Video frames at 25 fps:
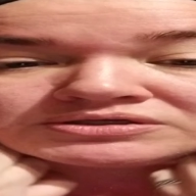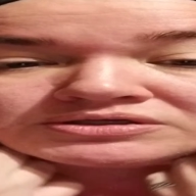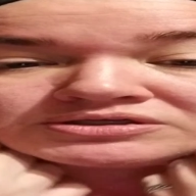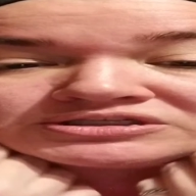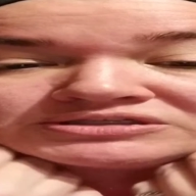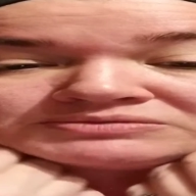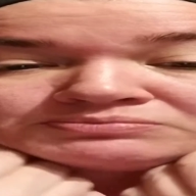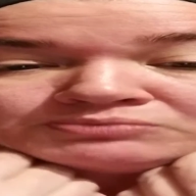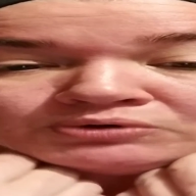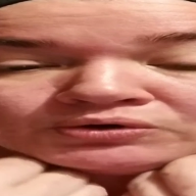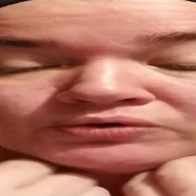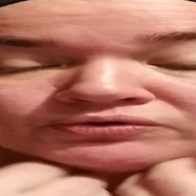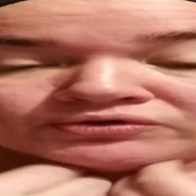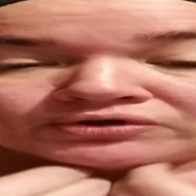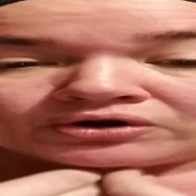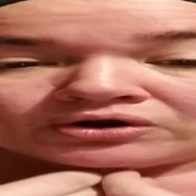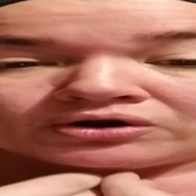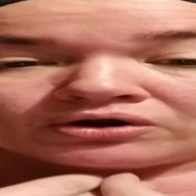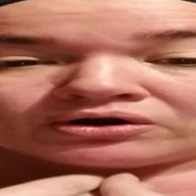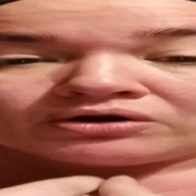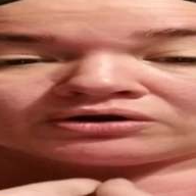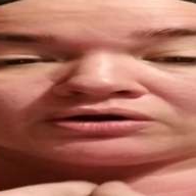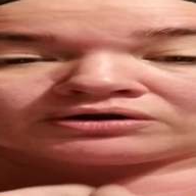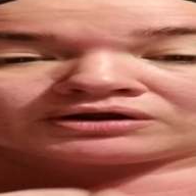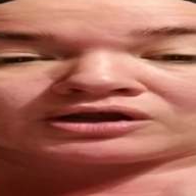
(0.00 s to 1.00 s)

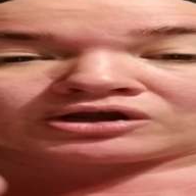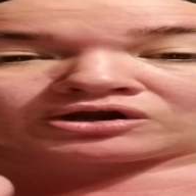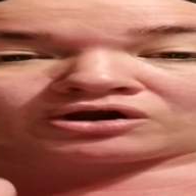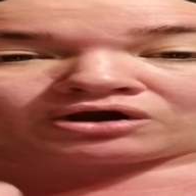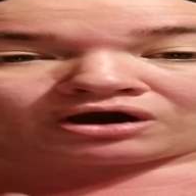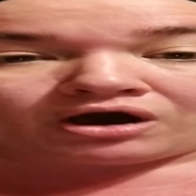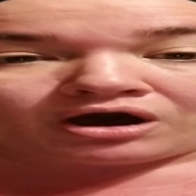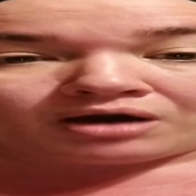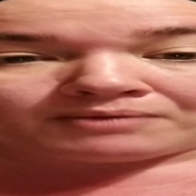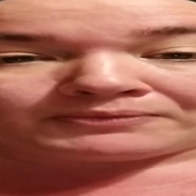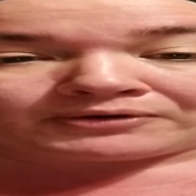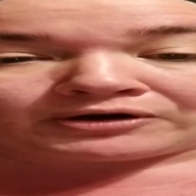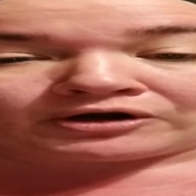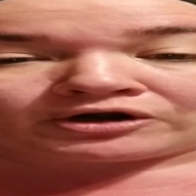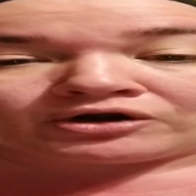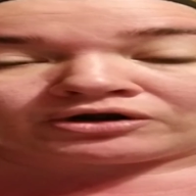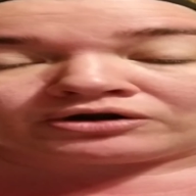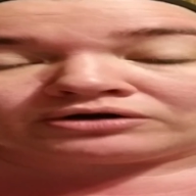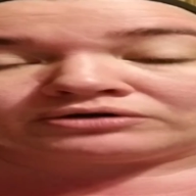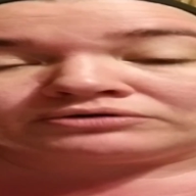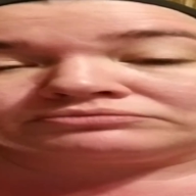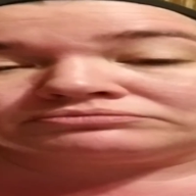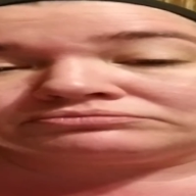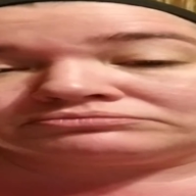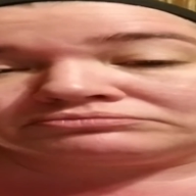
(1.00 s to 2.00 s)
smoother,
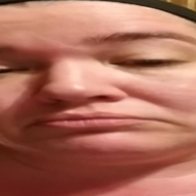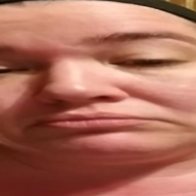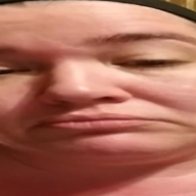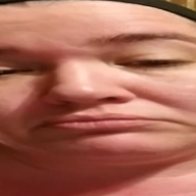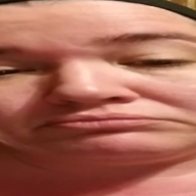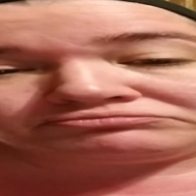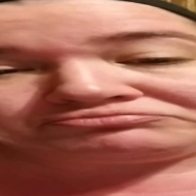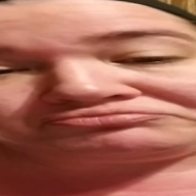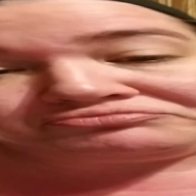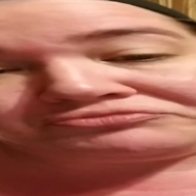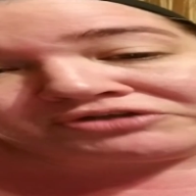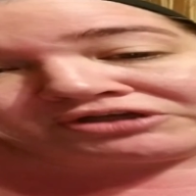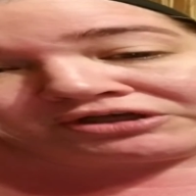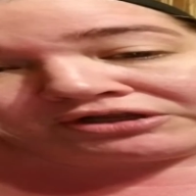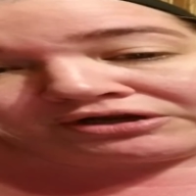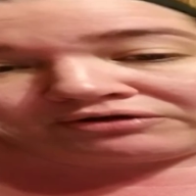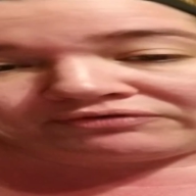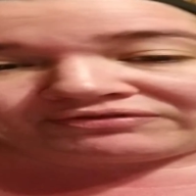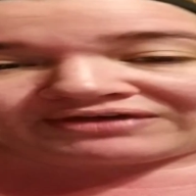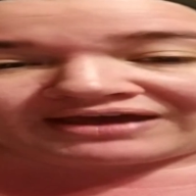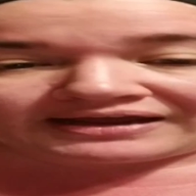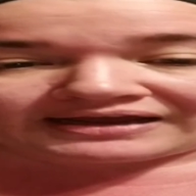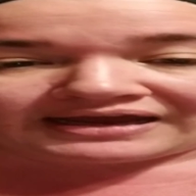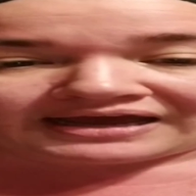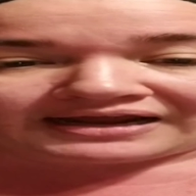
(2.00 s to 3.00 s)
calmer,
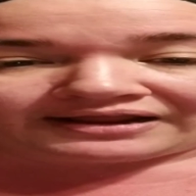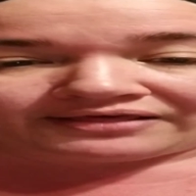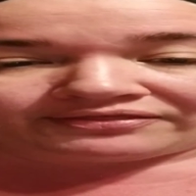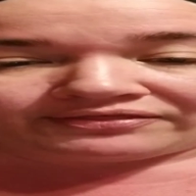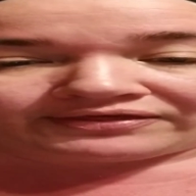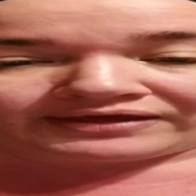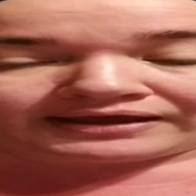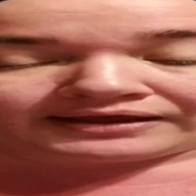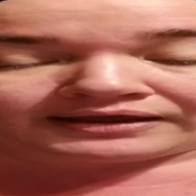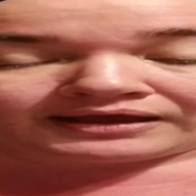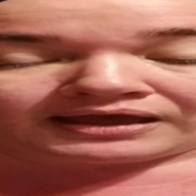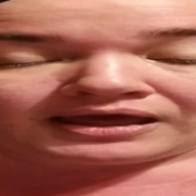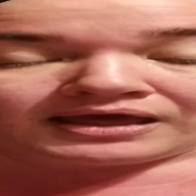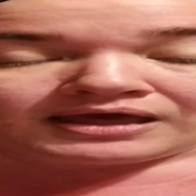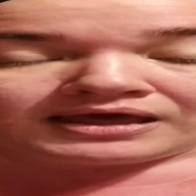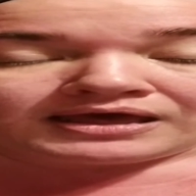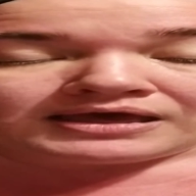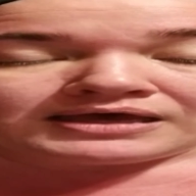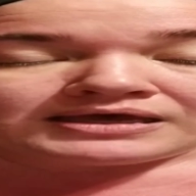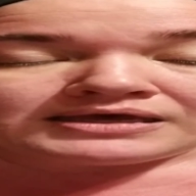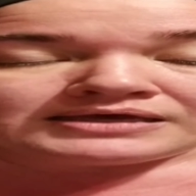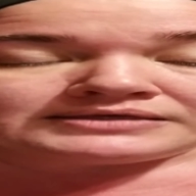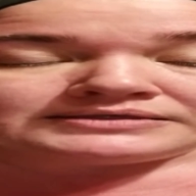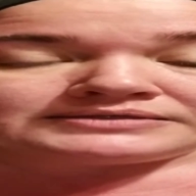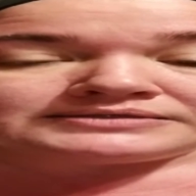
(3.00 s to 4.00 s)
that kind of thing.
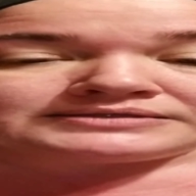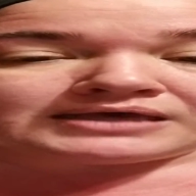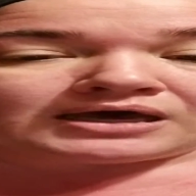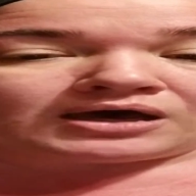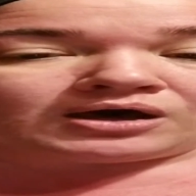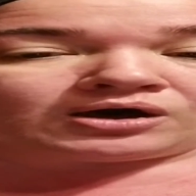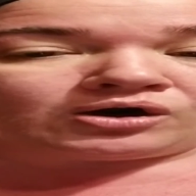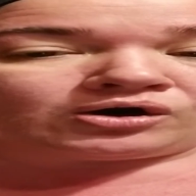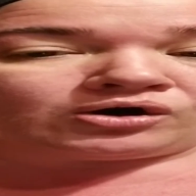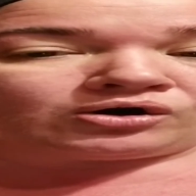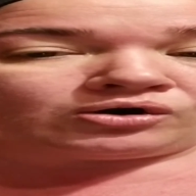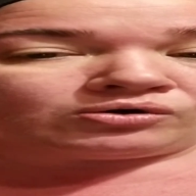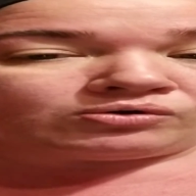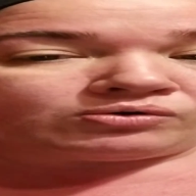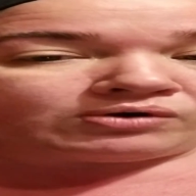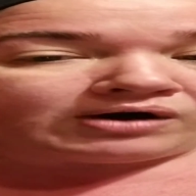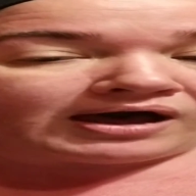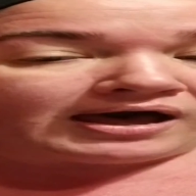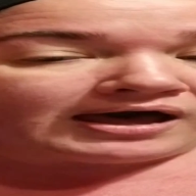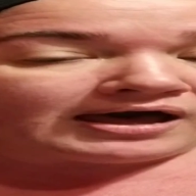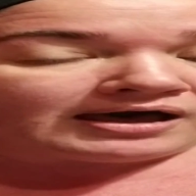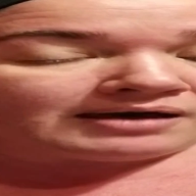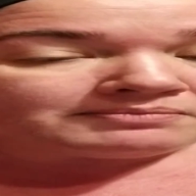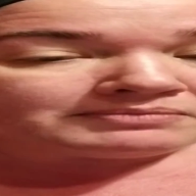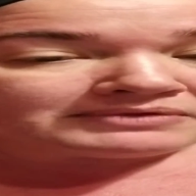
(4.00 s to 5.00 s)
So,
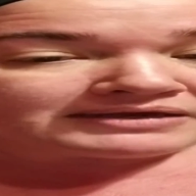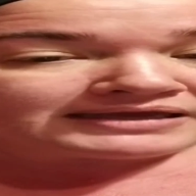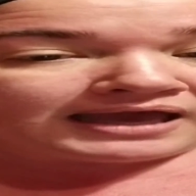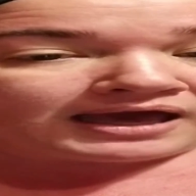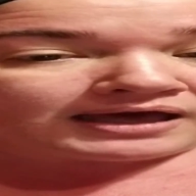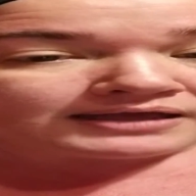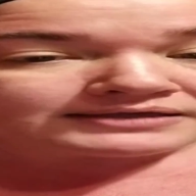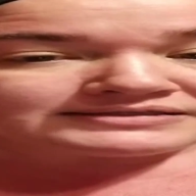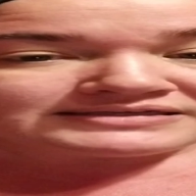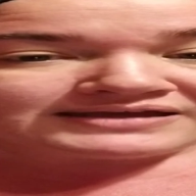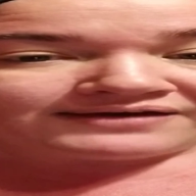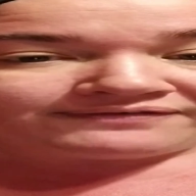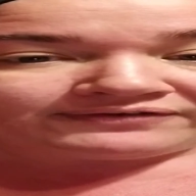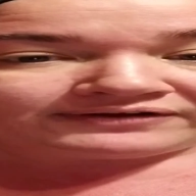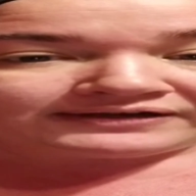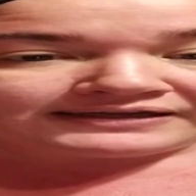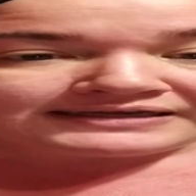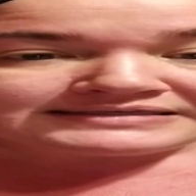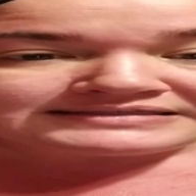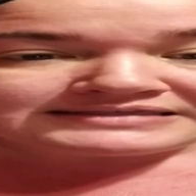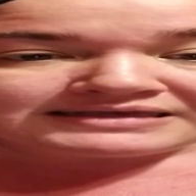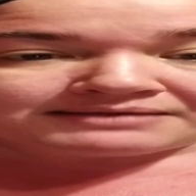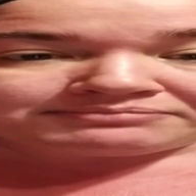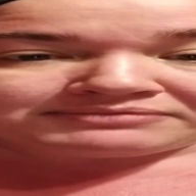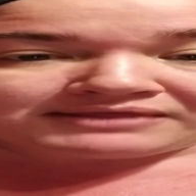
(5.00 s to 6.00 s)
yeah, definitely
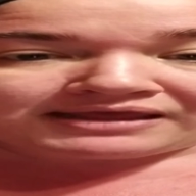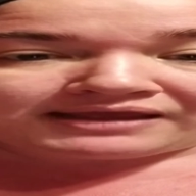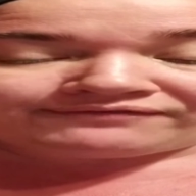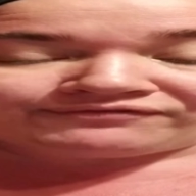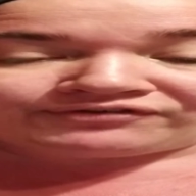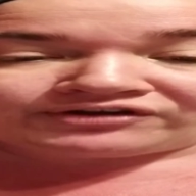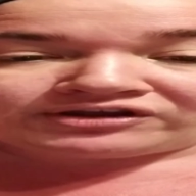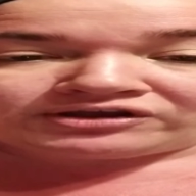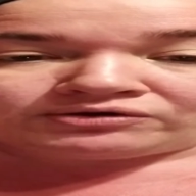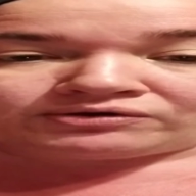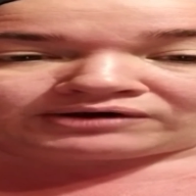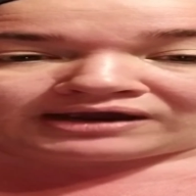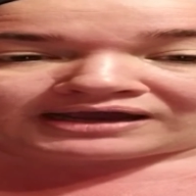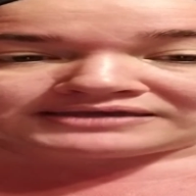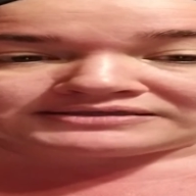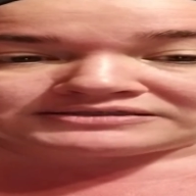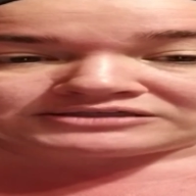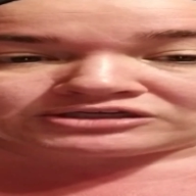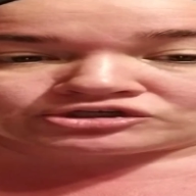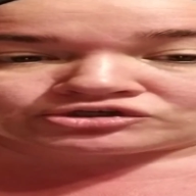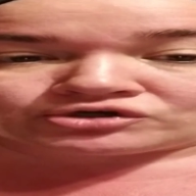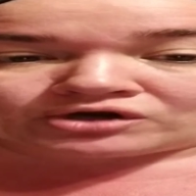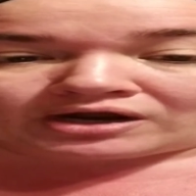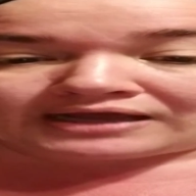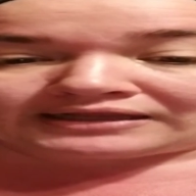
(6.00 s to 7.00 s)
something for you guys
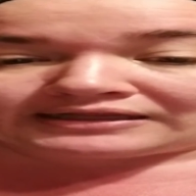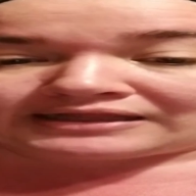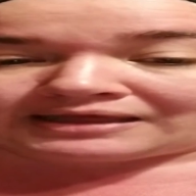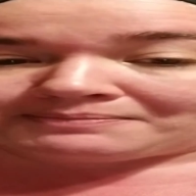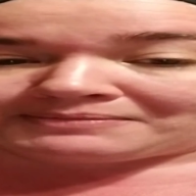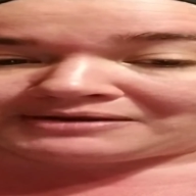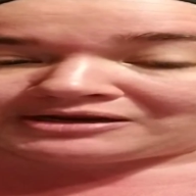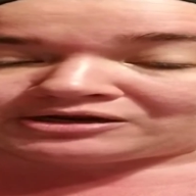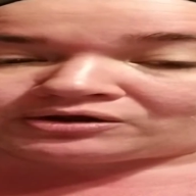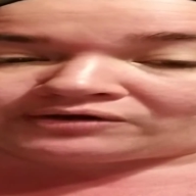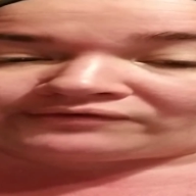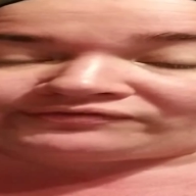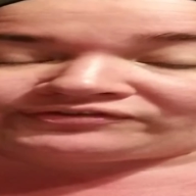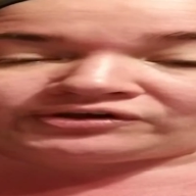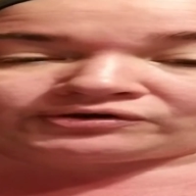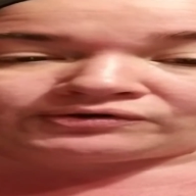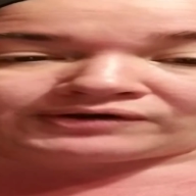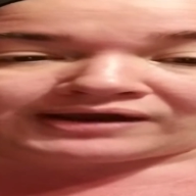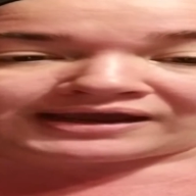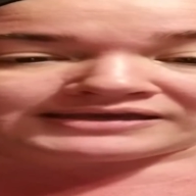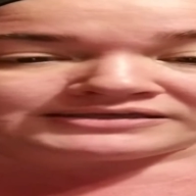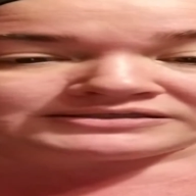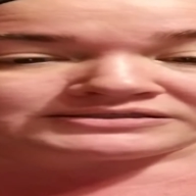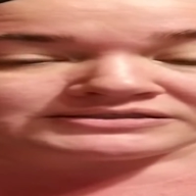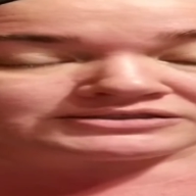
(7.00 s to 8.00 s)
to try. Let me know if you
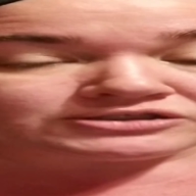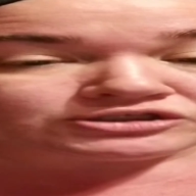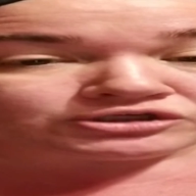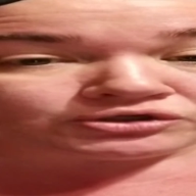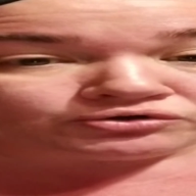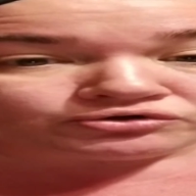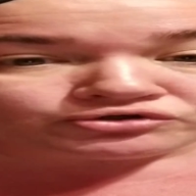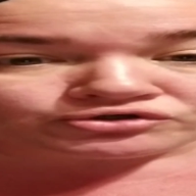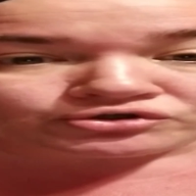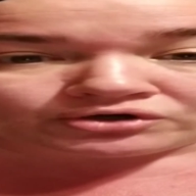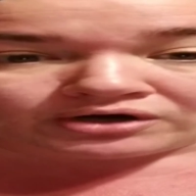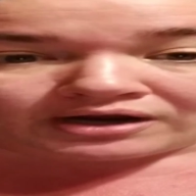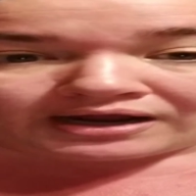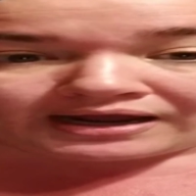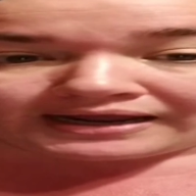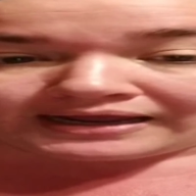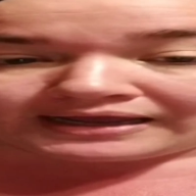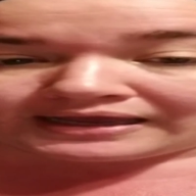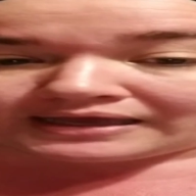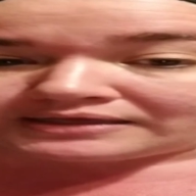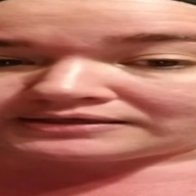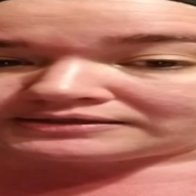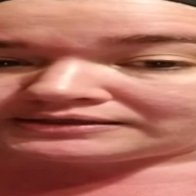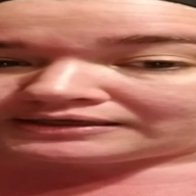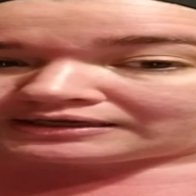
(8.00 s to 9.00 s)
guys do try
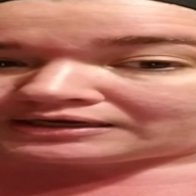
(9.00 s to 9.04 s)
it,